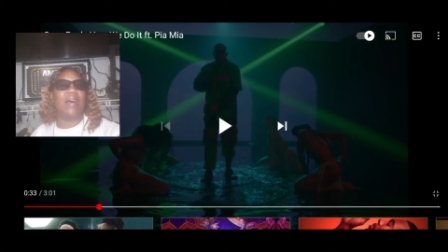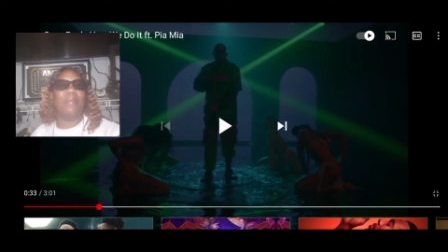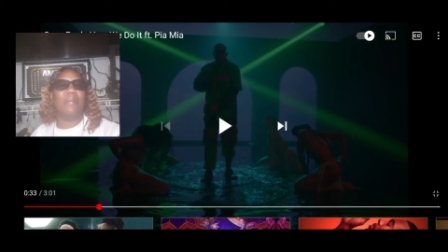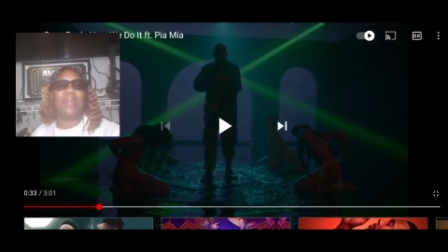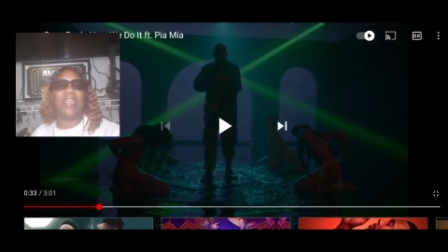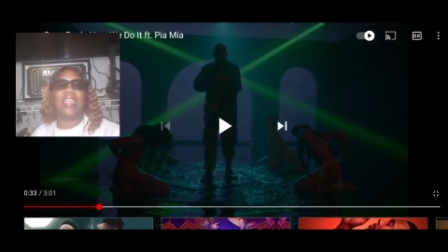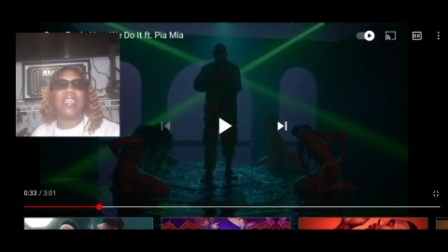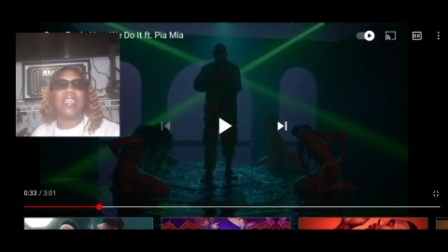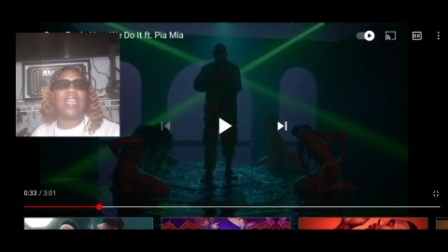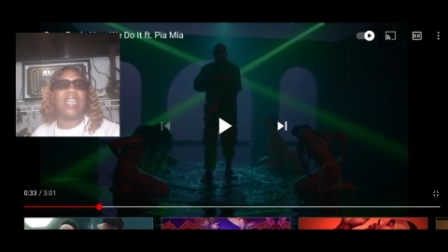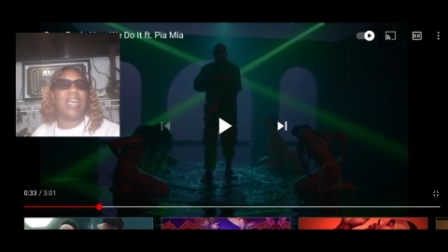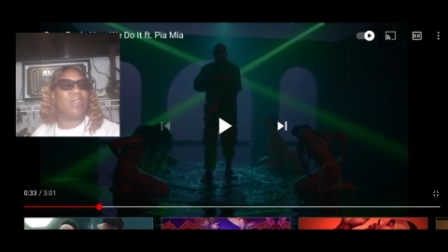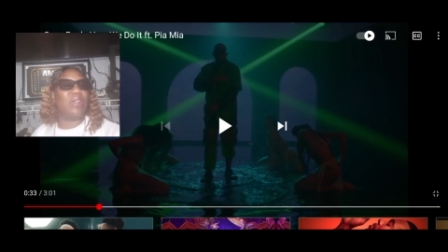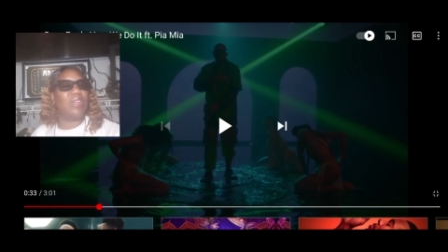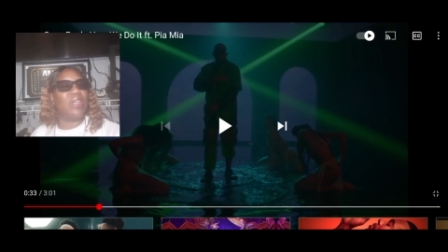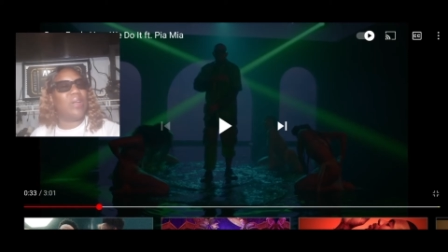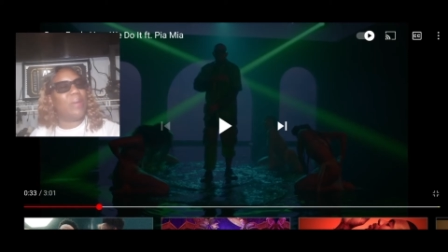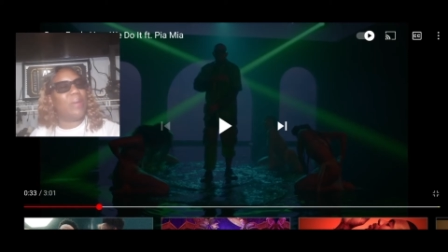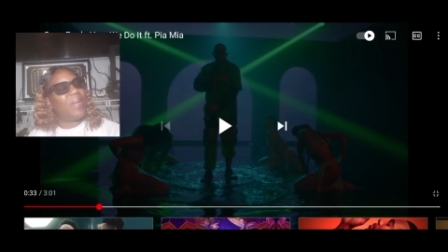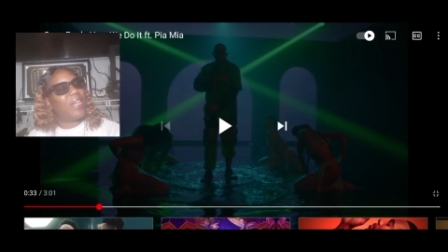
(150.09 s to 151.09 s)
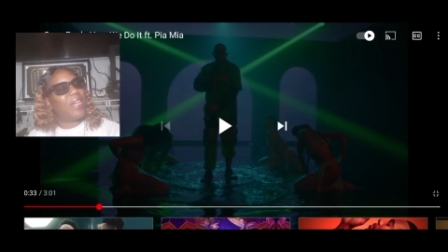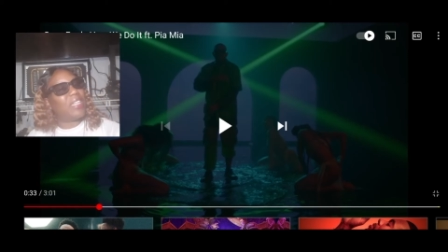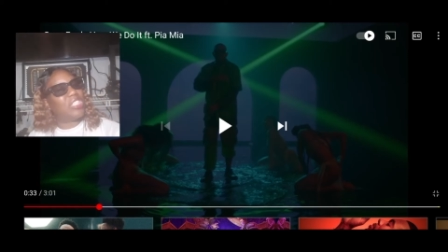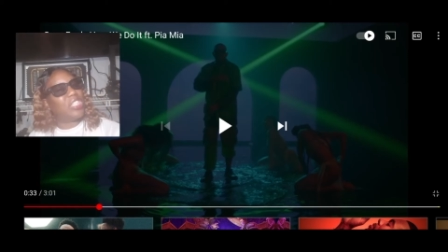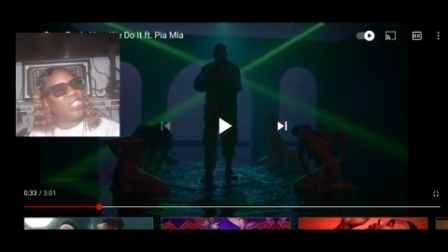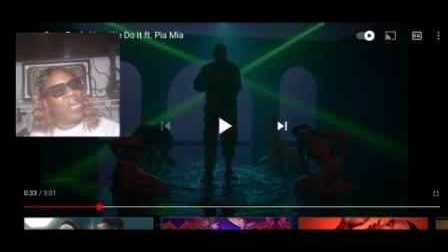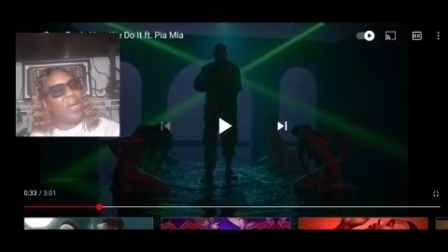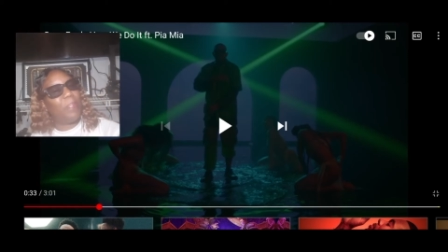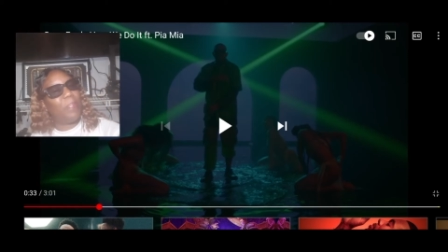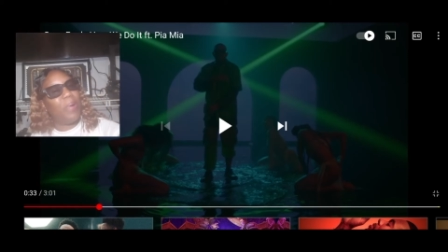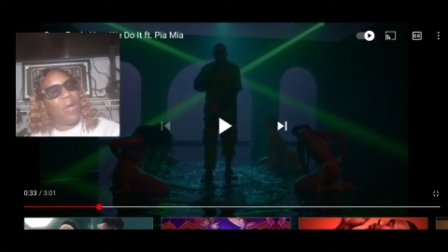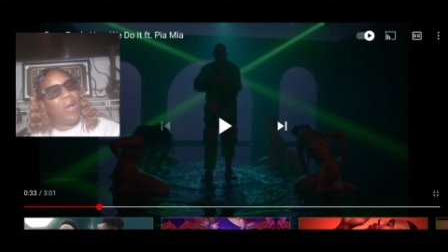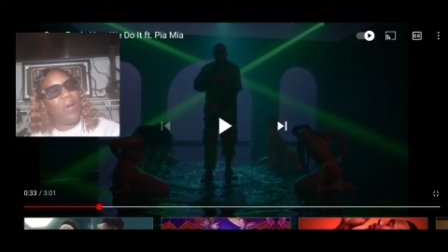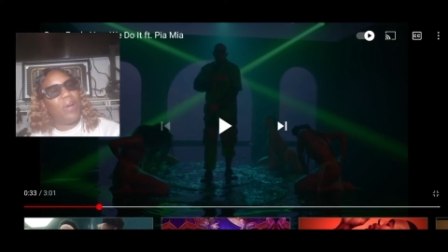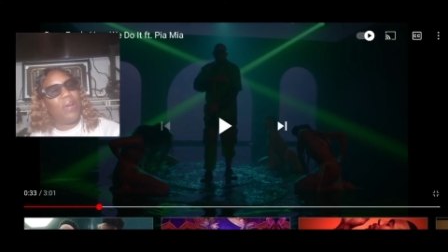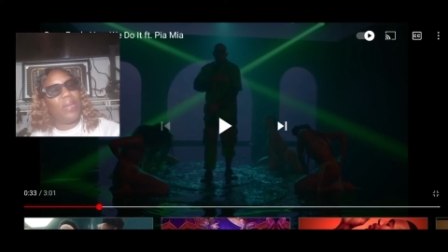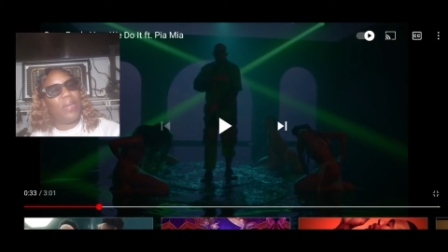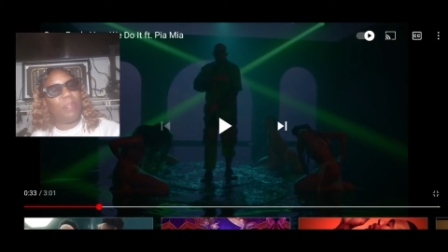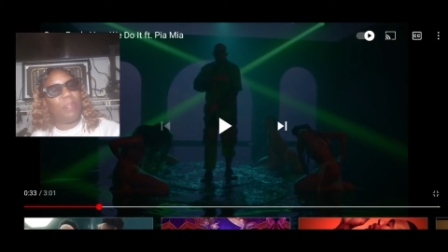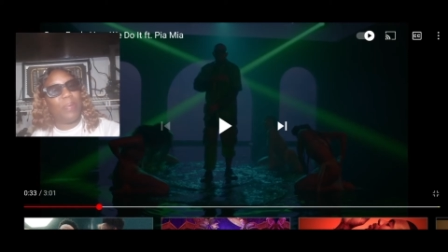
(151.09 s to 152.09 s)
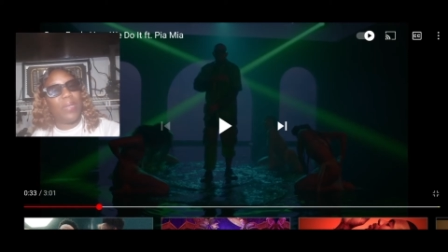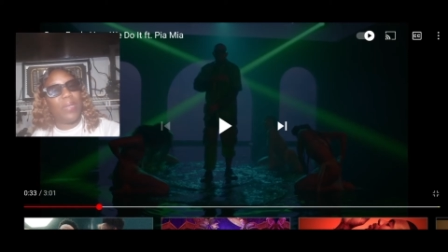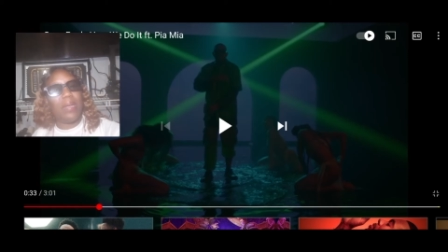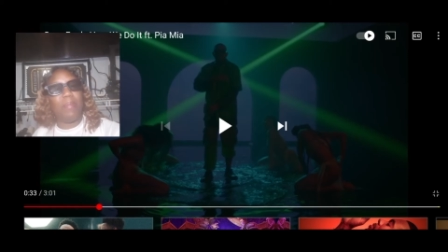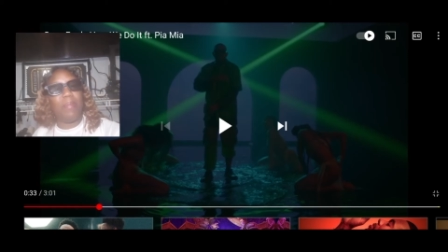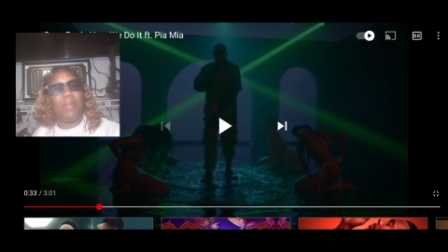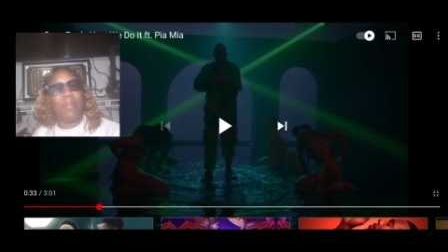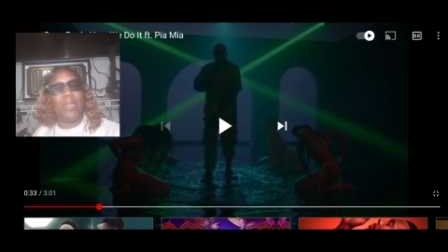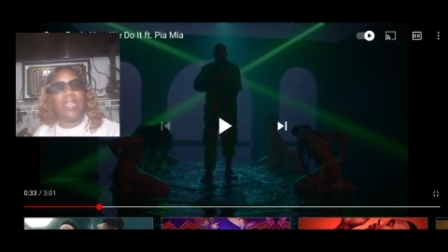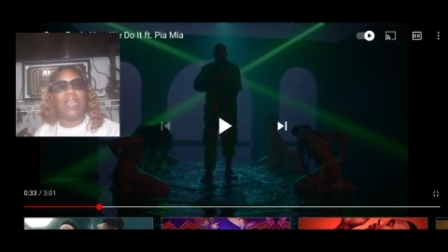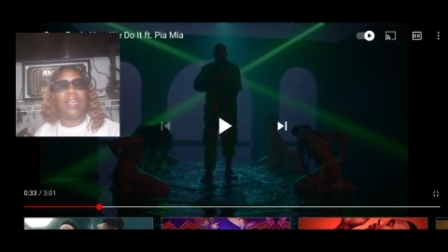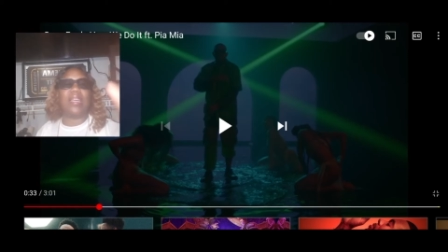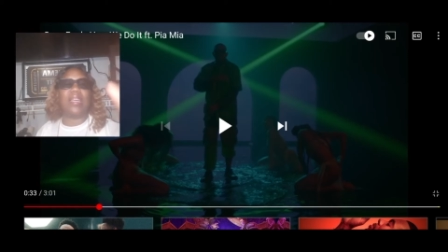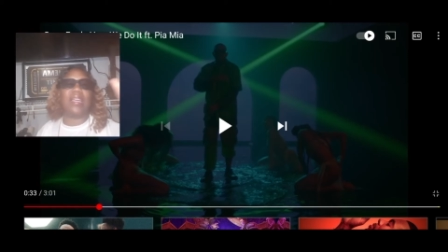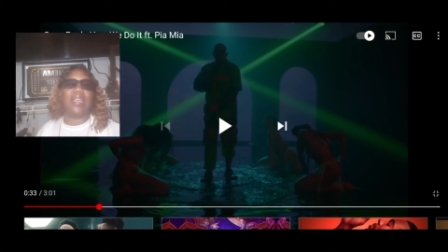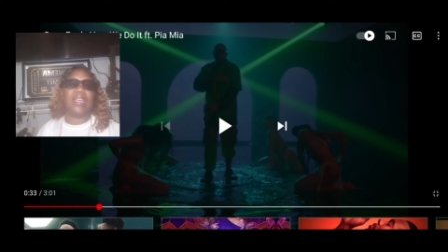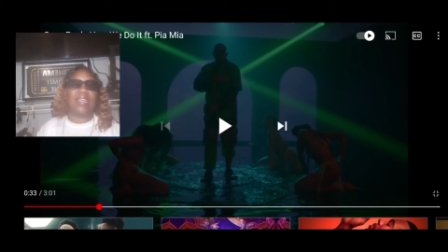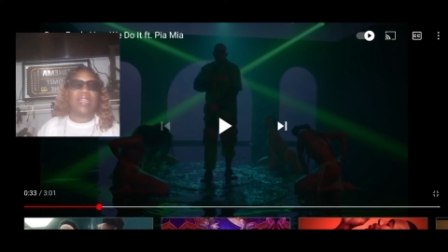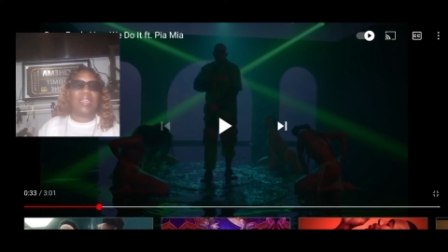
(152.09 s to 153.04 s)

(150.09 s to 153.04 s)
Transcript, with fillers: I'm going to give y'all a little bit of Sean Paul and Pia Mia.